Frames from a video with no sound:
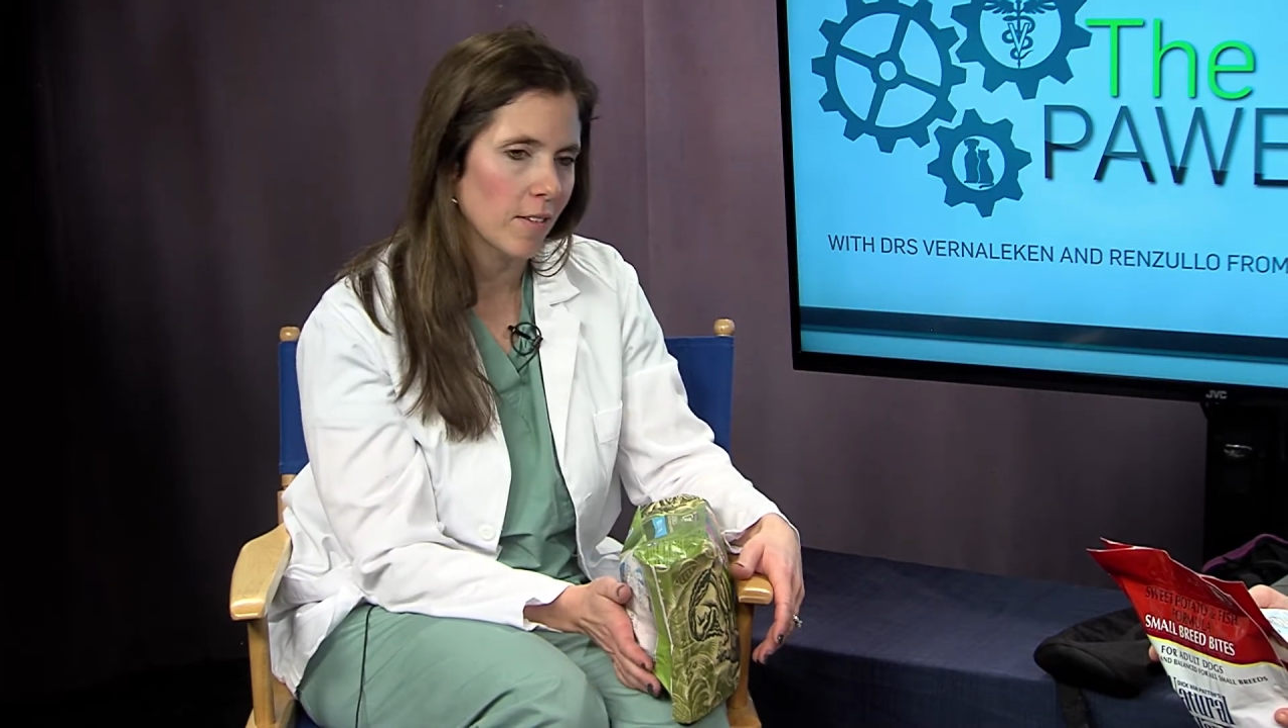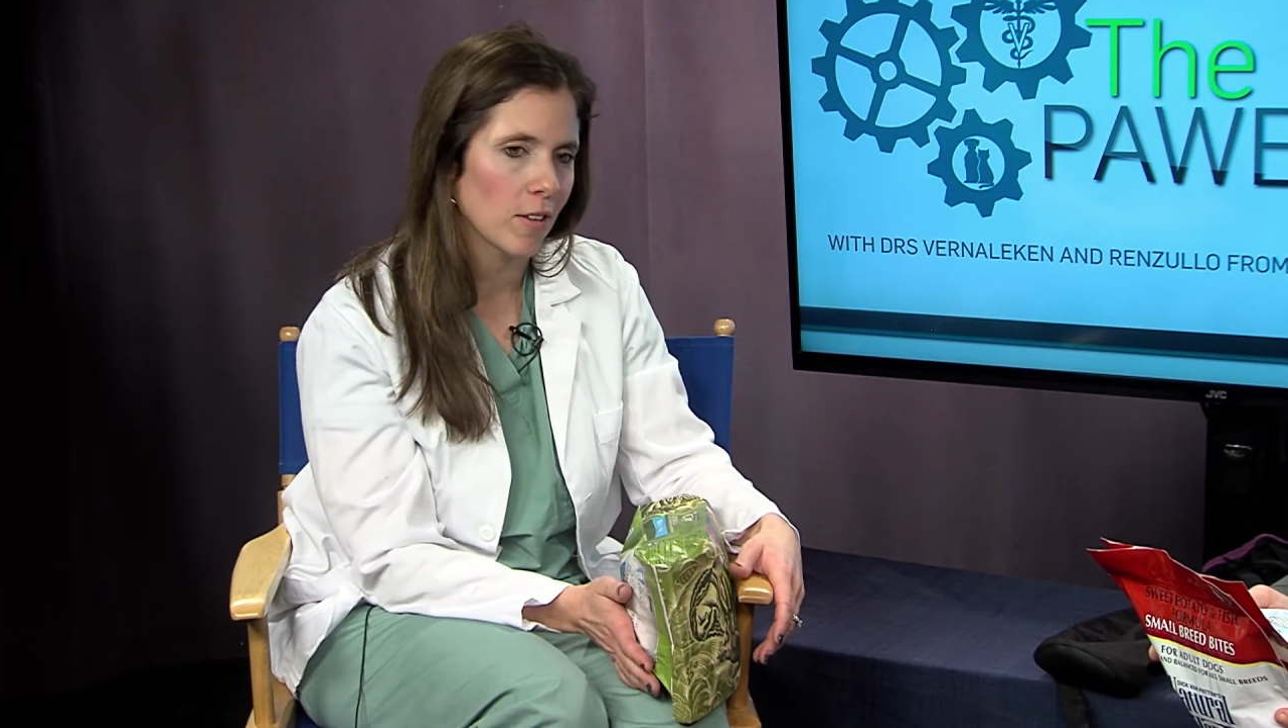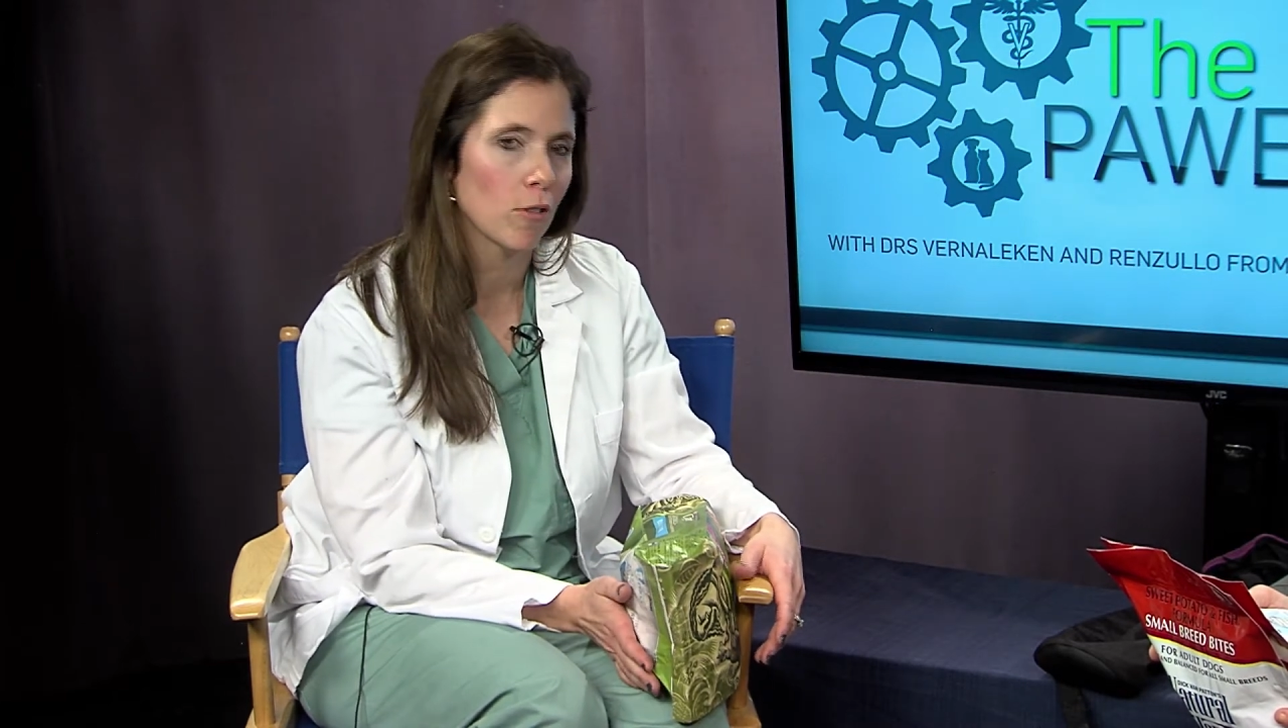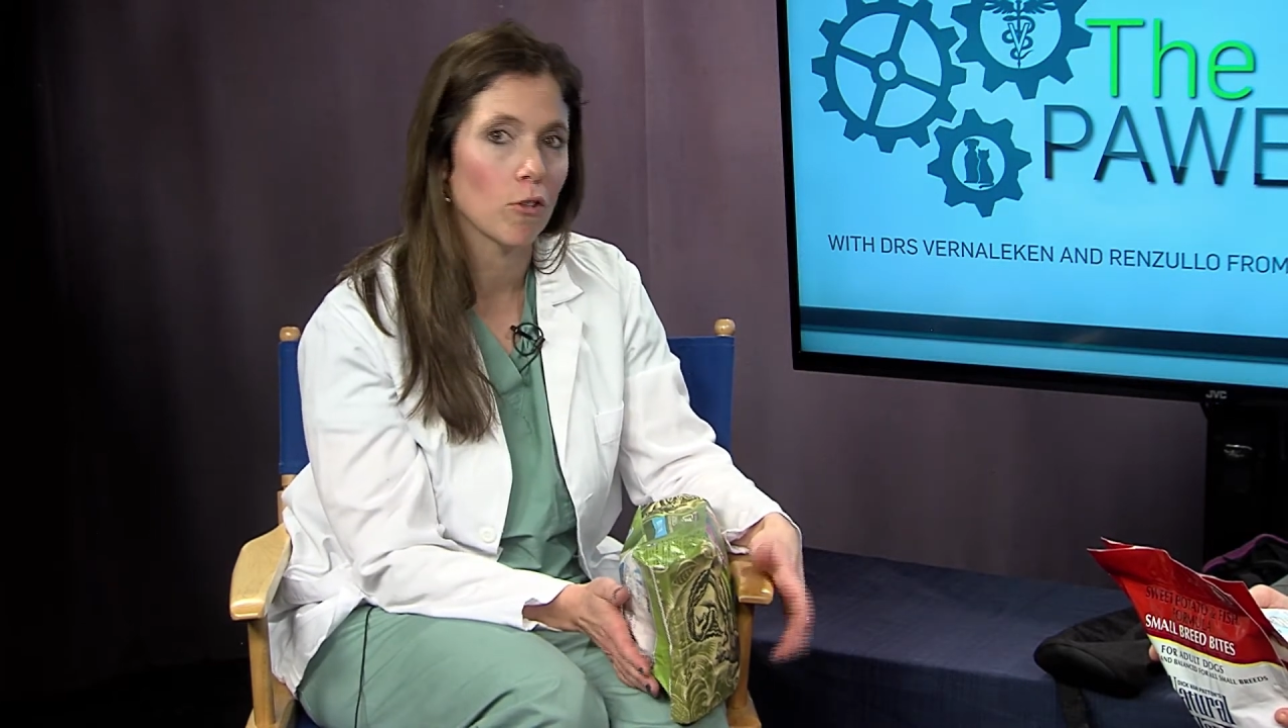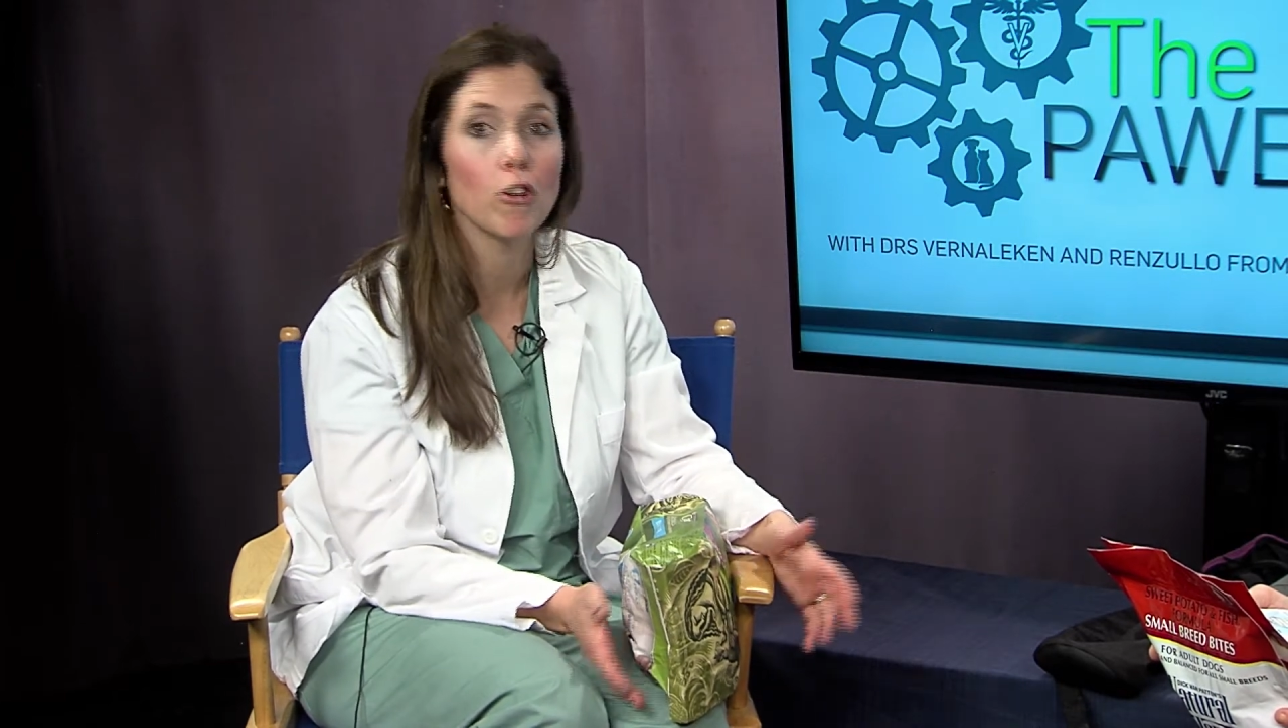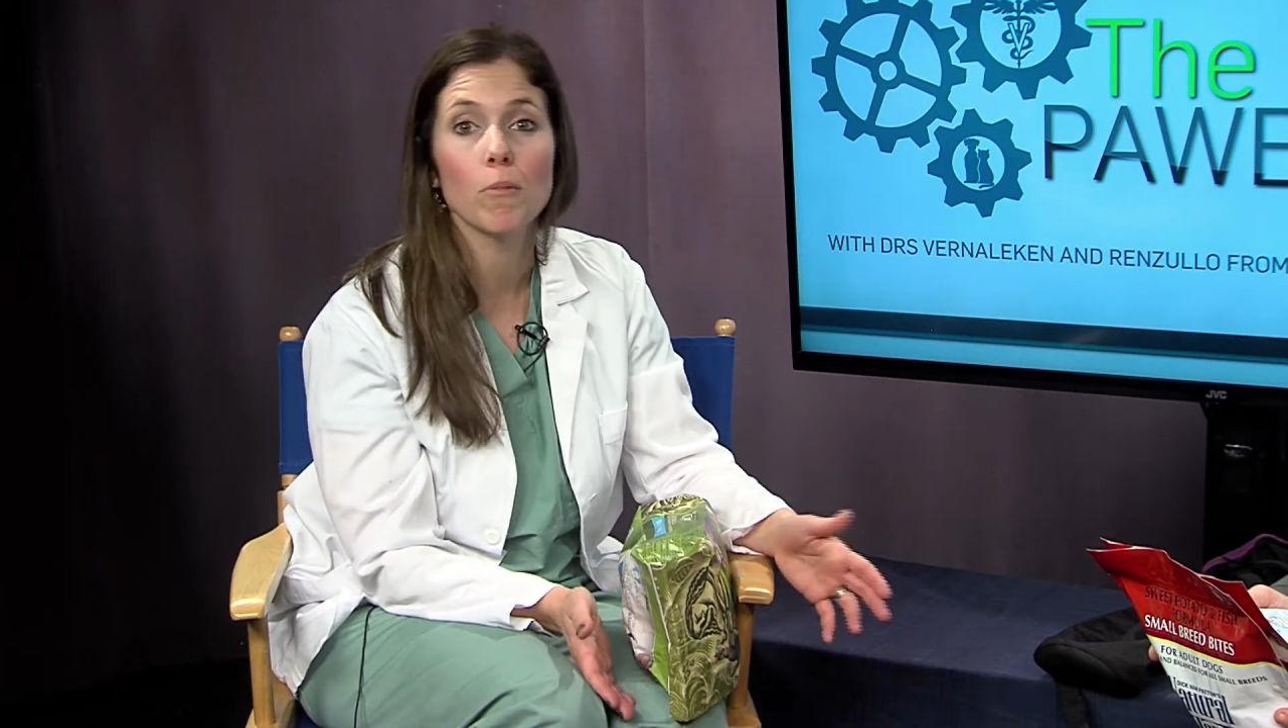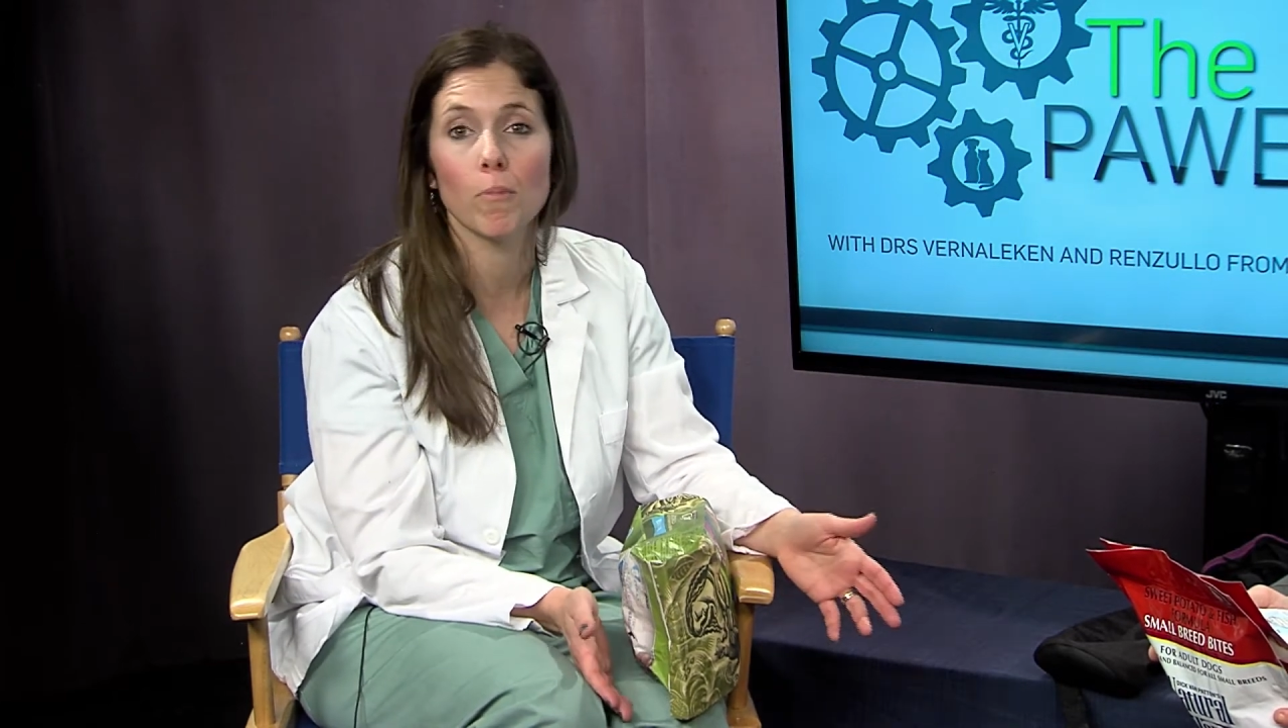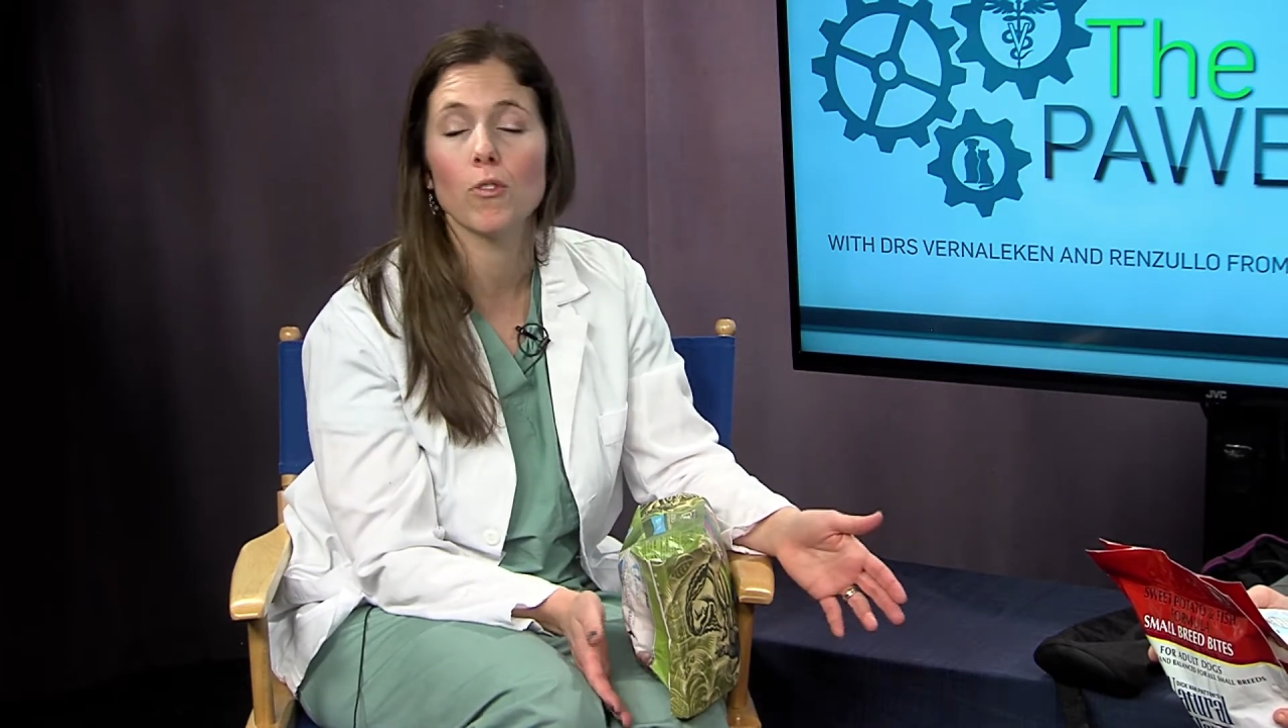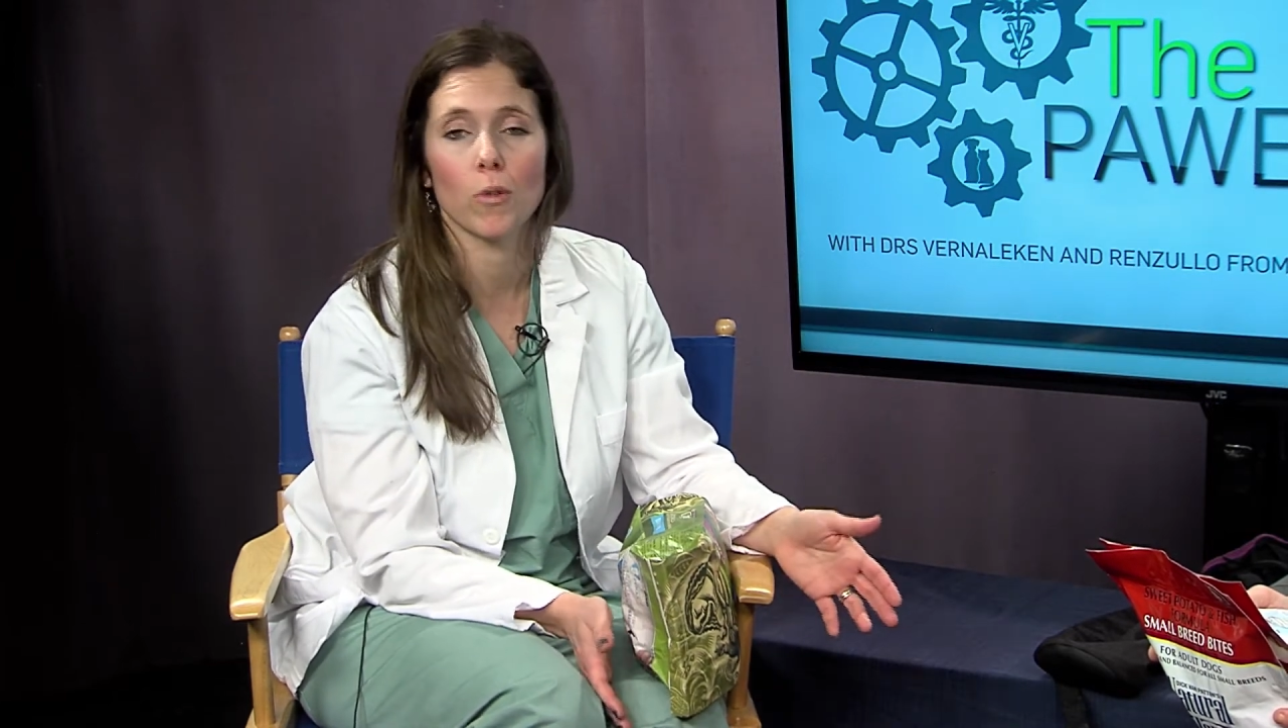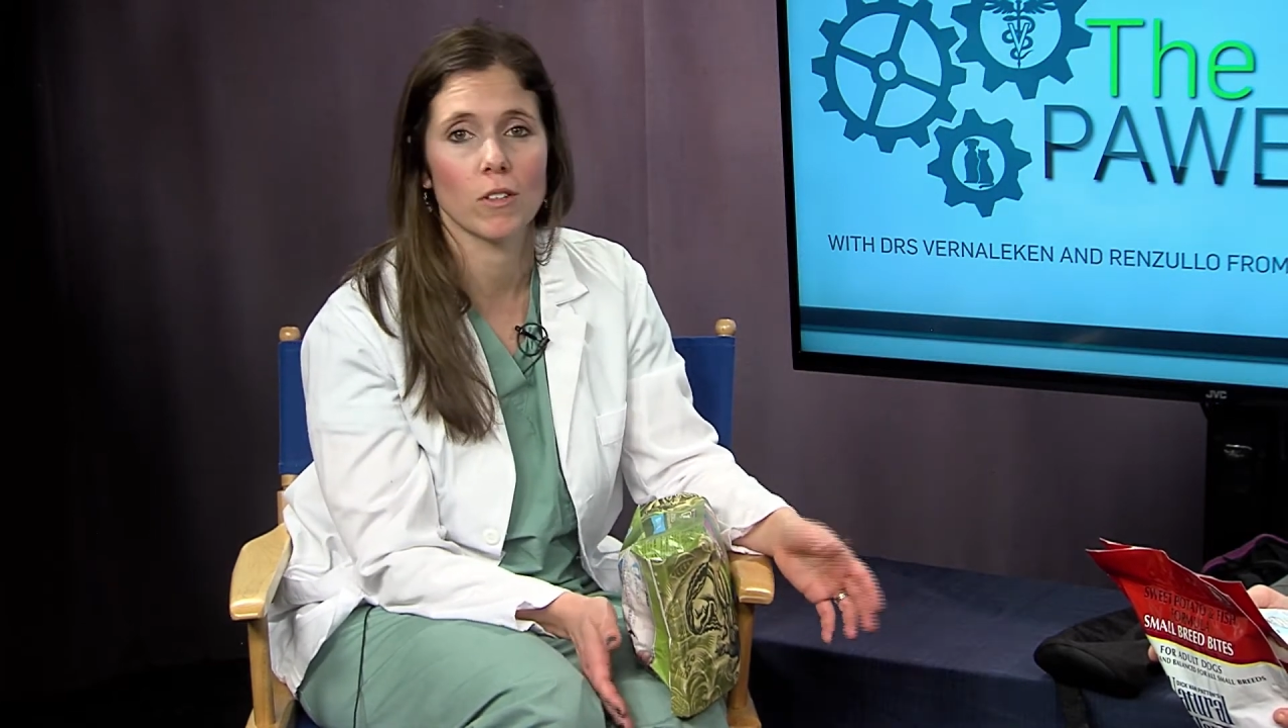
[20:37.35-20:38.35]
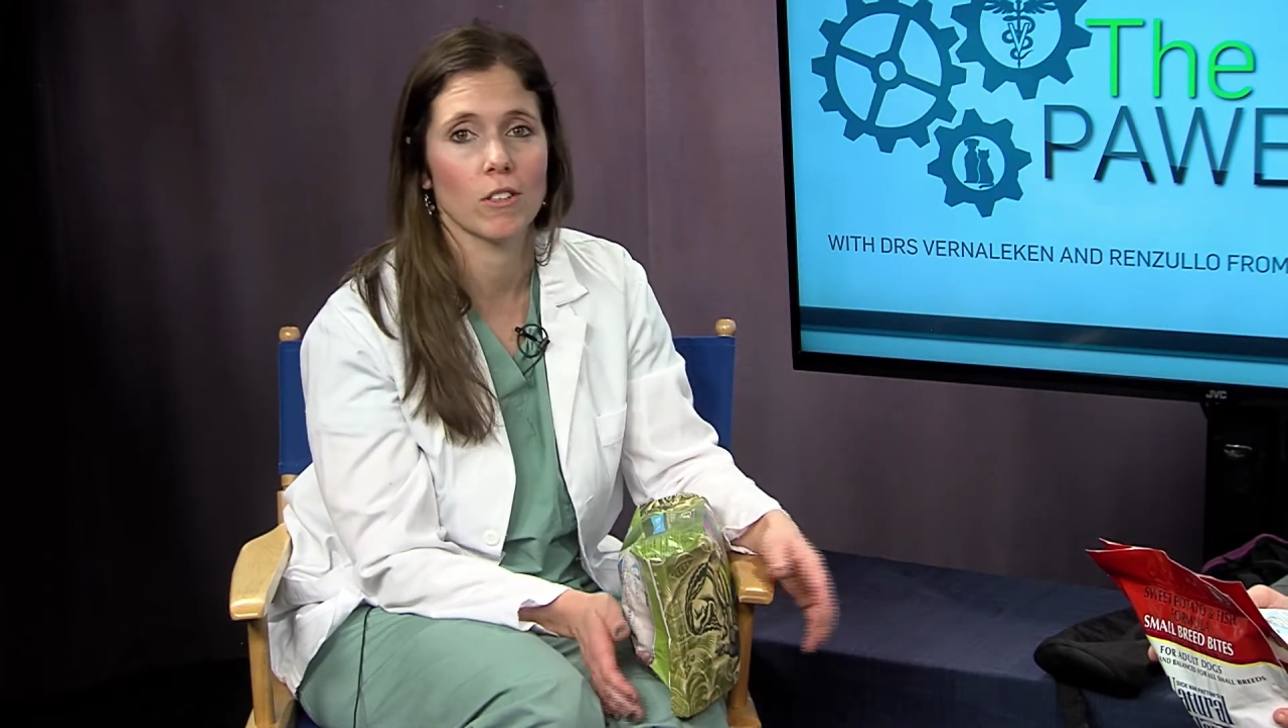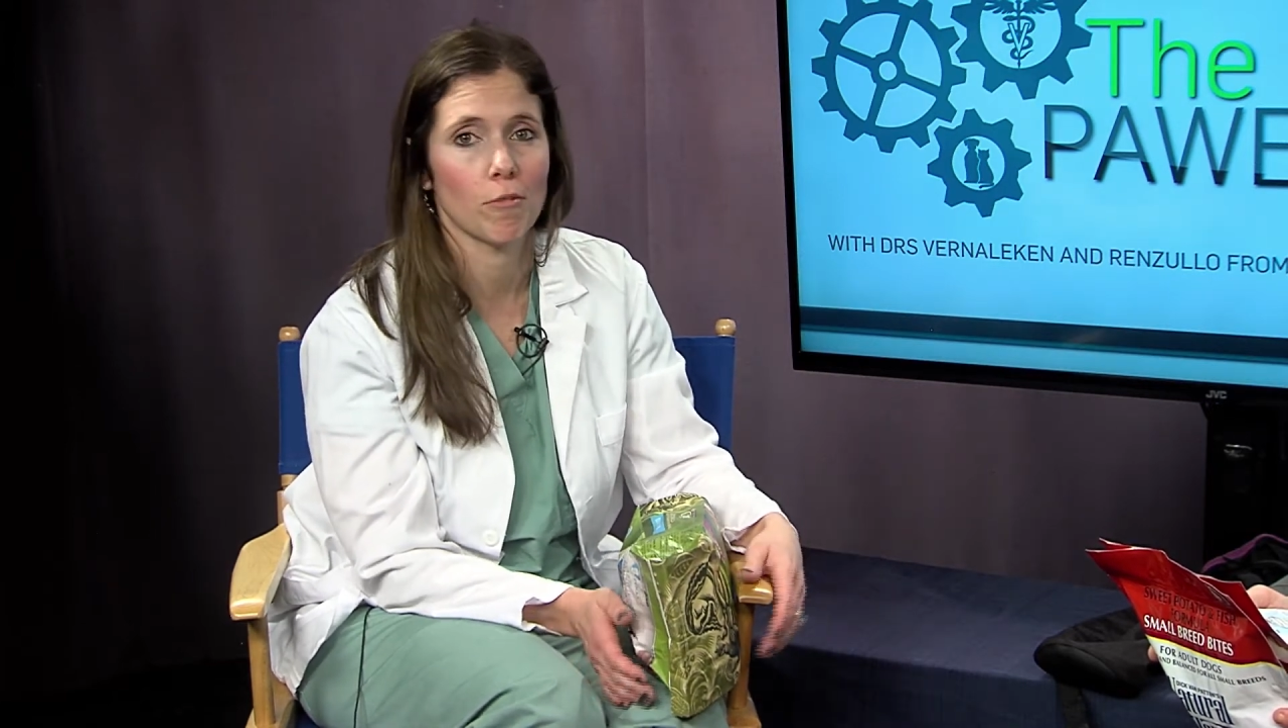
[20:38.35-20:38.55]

you know, good sources